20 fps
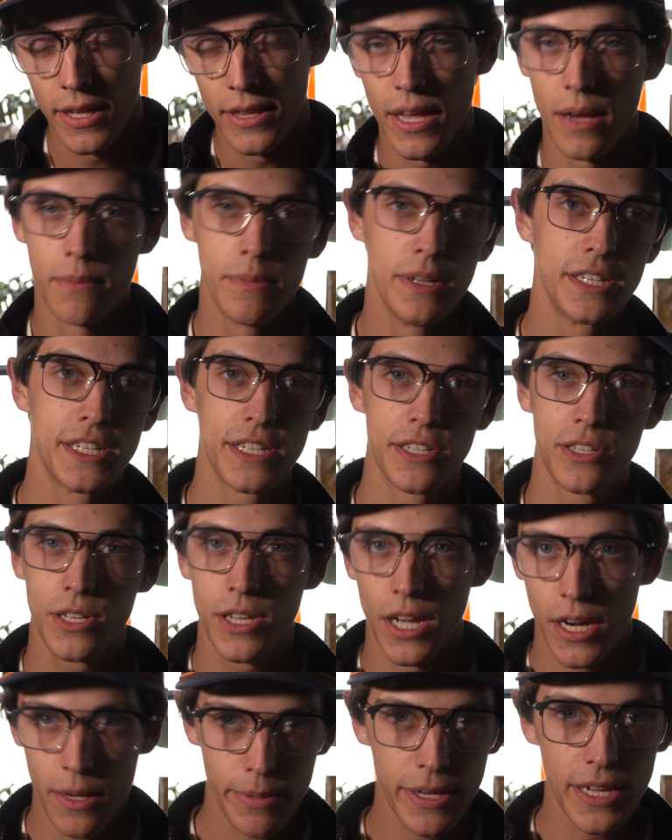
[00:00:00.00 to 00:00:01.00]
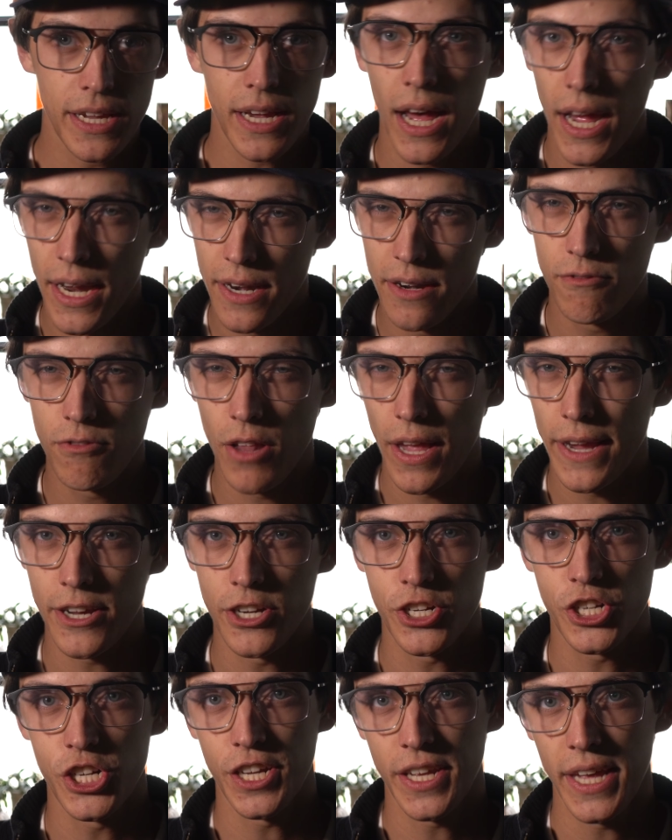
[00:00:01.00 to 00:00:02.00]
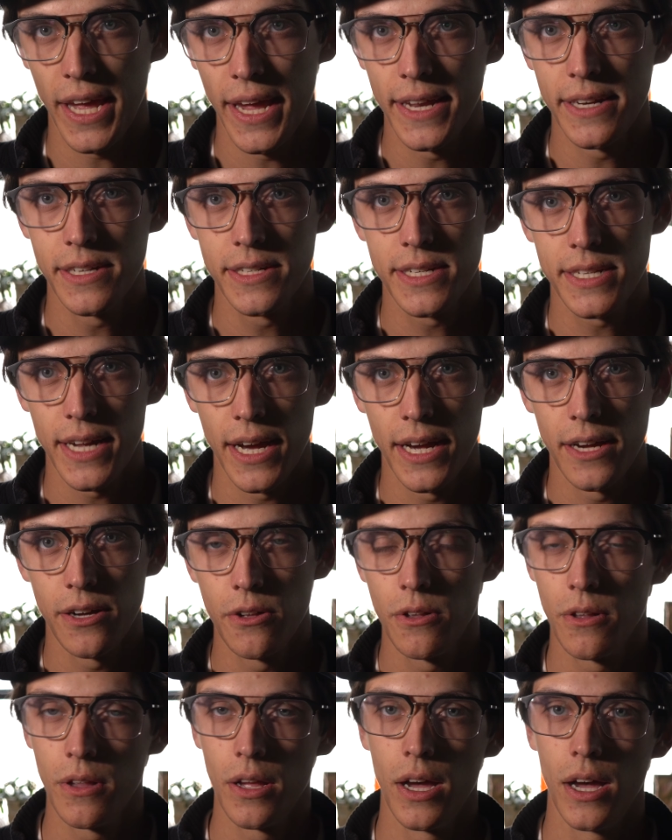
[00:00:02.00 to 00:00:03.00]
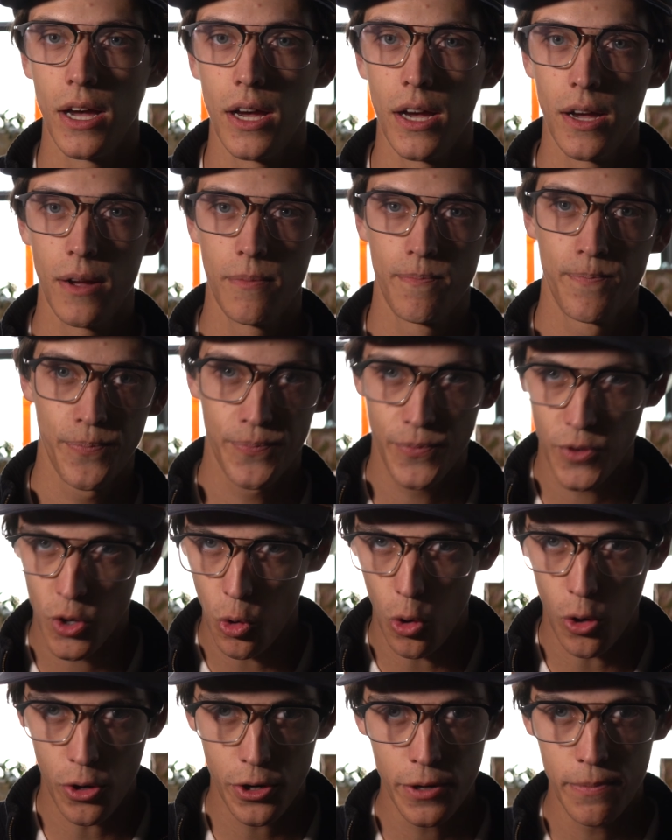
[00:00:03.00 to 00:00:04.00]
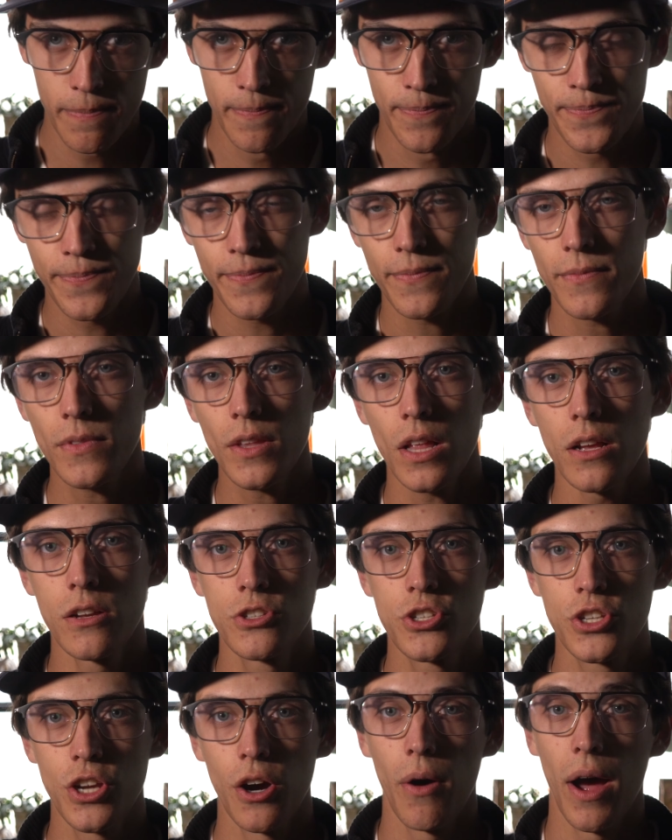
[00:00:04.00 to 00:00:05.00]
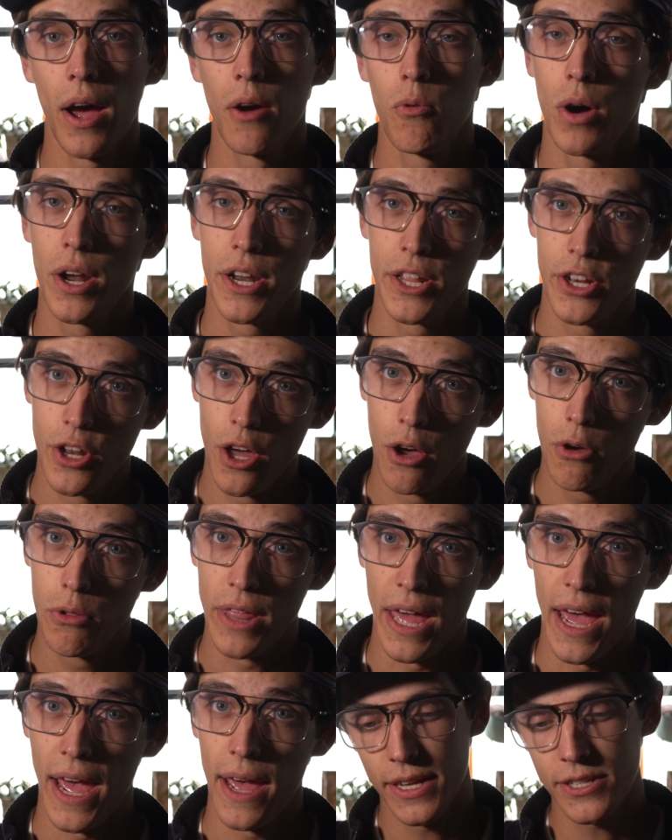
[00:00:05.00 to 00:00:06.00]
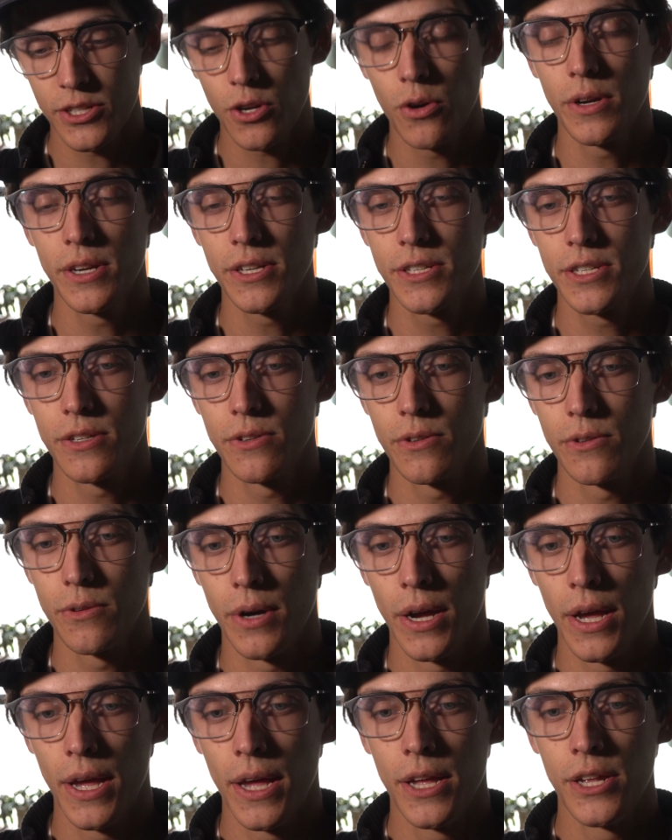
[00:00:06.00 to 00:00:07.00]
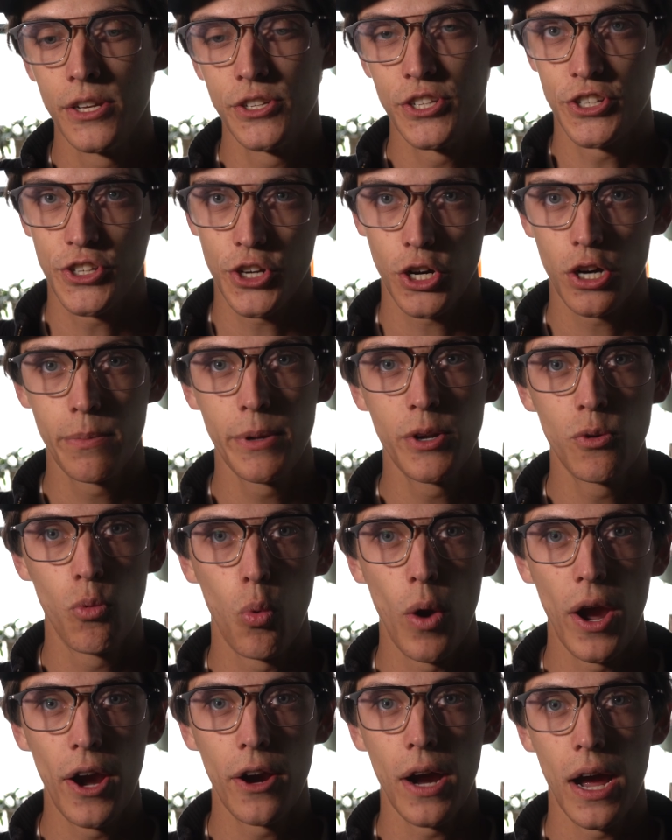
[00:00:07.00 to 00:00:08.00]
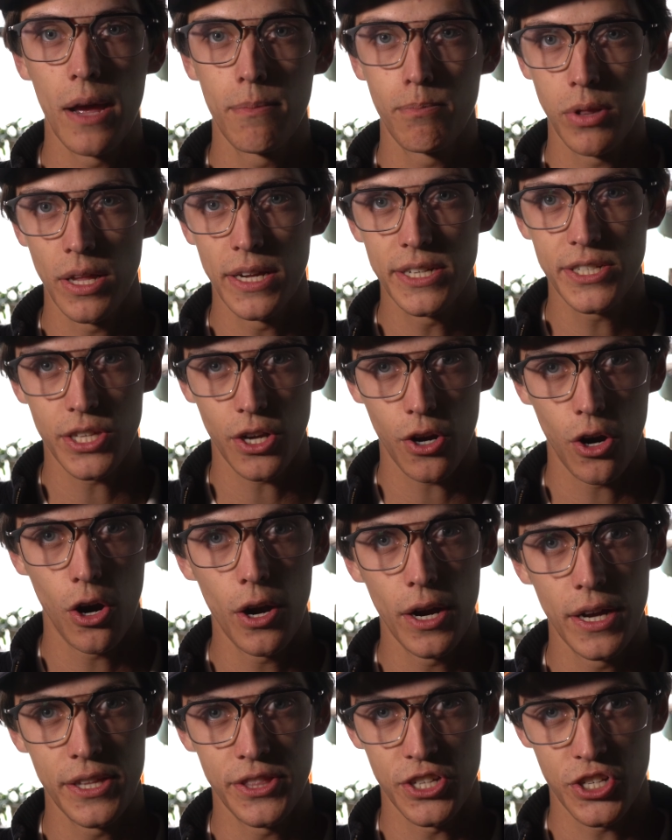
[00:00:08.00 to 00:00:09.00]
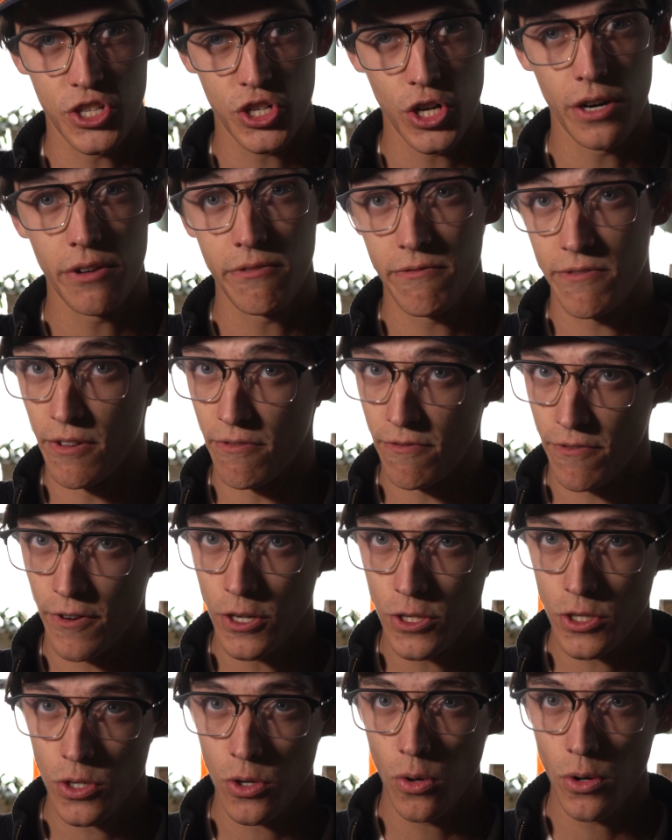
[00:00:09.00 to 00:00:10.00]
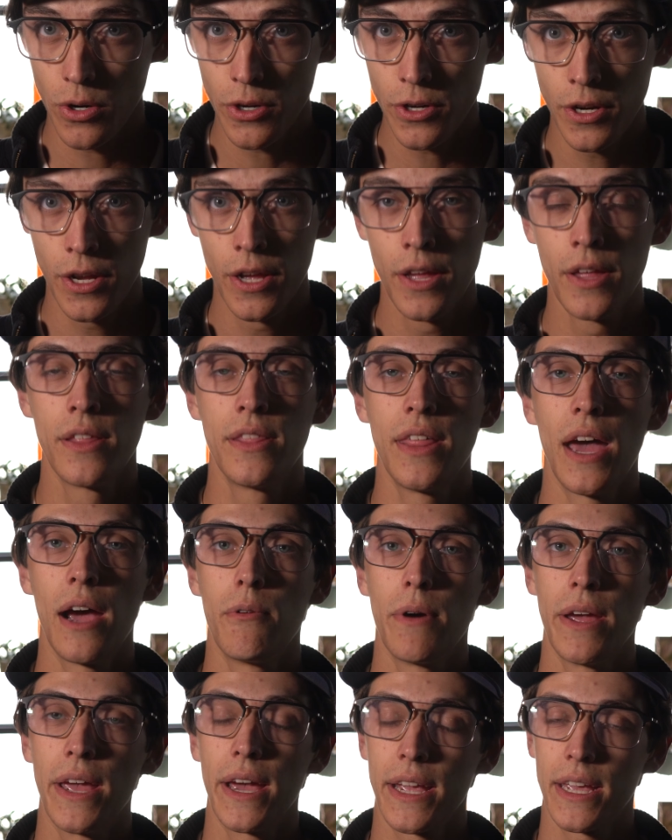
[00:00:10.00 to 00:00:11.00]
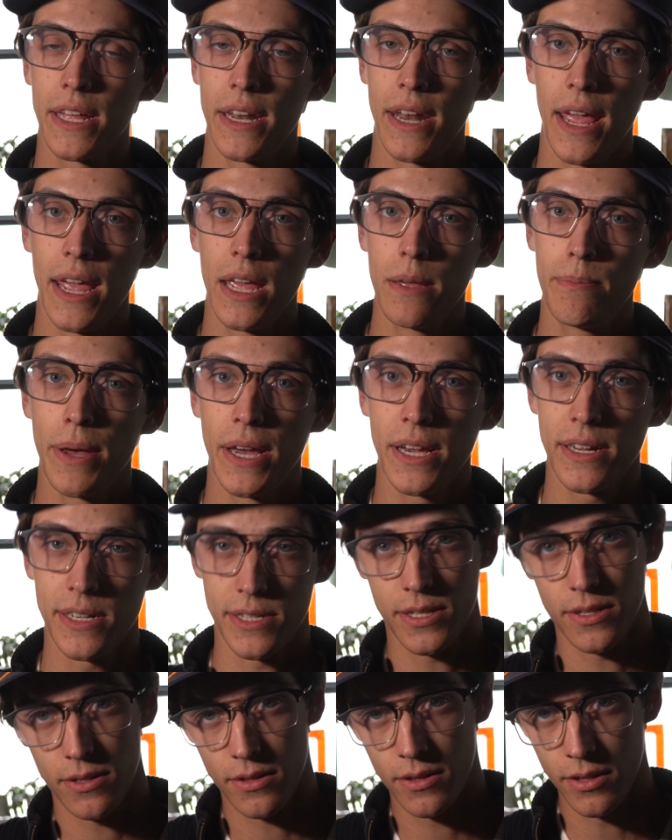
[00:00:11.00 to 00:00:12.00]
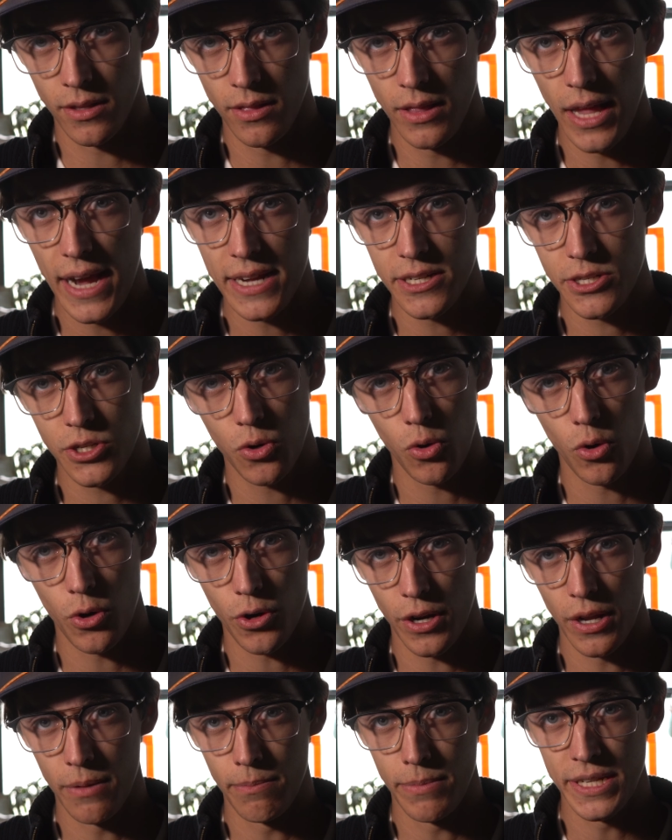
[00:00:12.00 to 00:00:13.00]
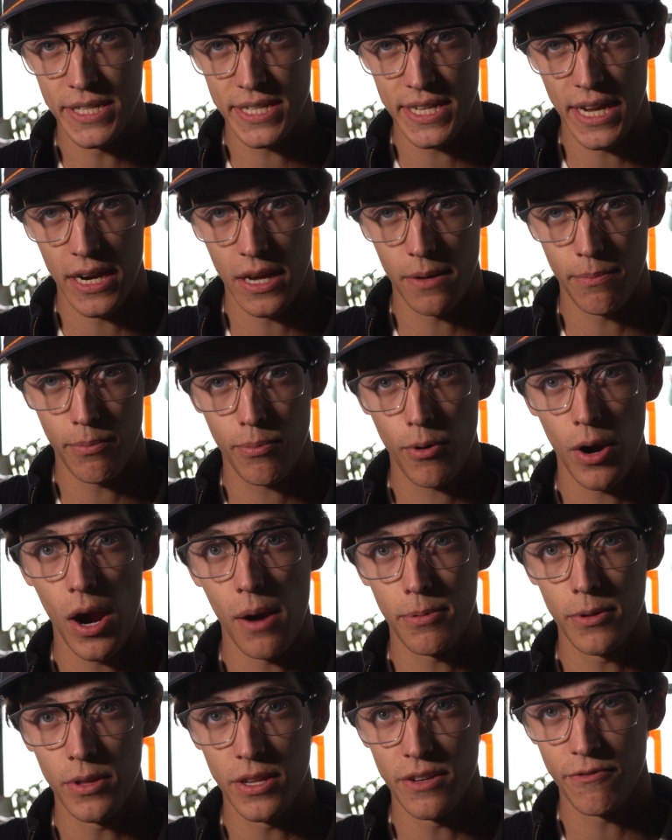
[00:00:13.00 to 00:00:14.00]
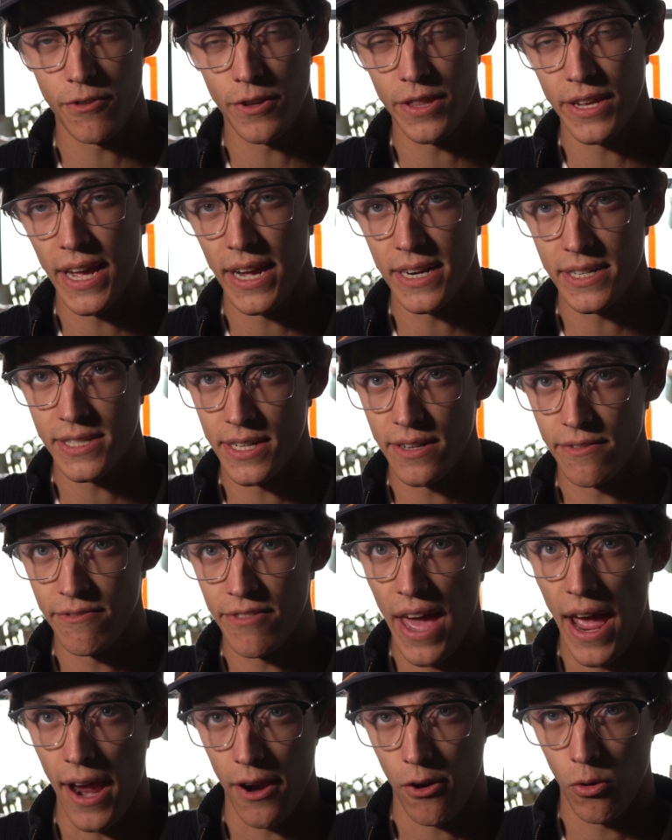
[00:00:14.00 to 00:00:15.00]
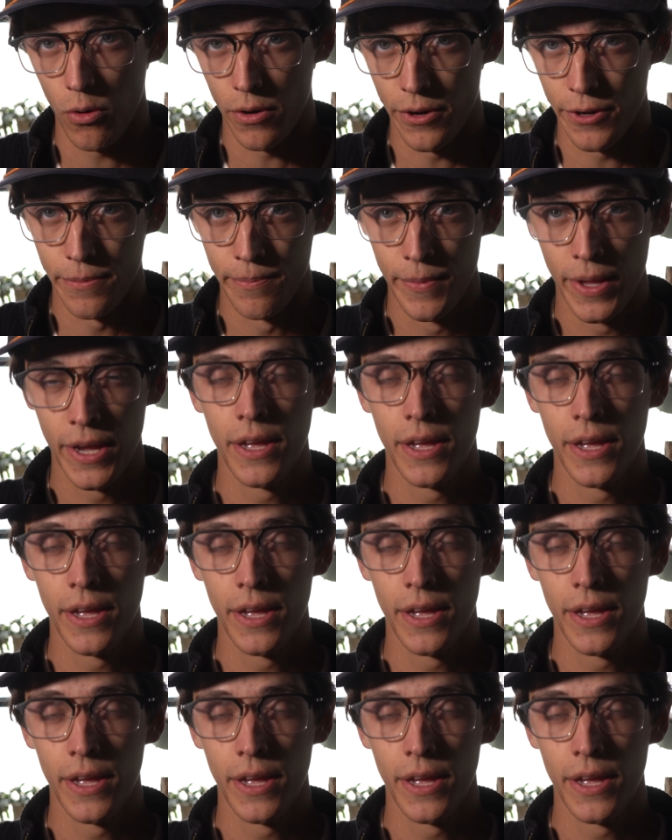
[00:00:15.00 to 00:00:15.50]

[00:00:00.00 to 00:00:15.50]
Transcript: that means it's going to be kind of like a chicane style corner. So I want to know that. That's going to determine where I place the car at the start of the first corner. That way I can apex the last corner and be set up properly for the exit of that corner.